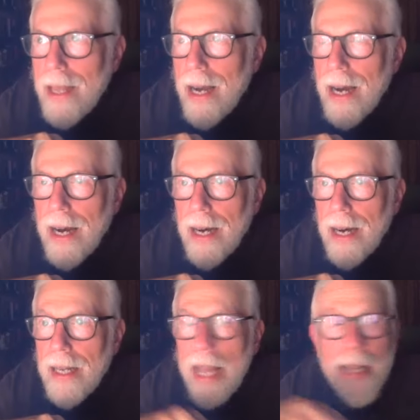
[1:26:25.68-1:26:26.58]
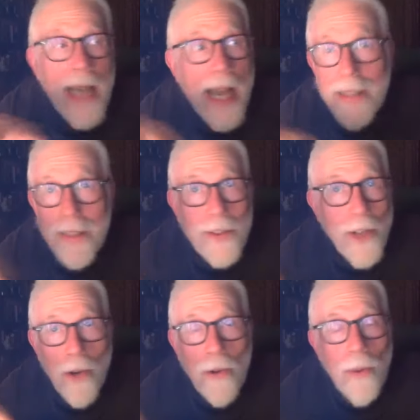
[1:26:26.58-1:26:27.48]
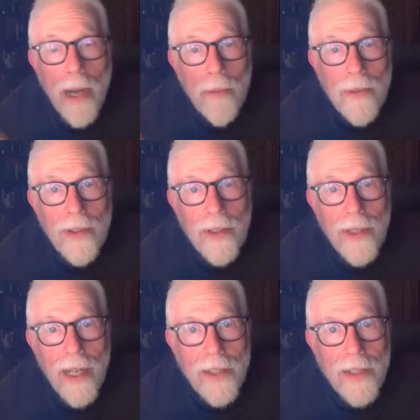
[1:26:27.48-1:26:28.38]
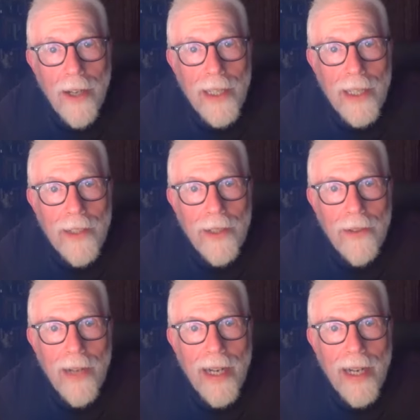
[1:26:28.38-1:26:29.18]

I didn't know who I was talking to.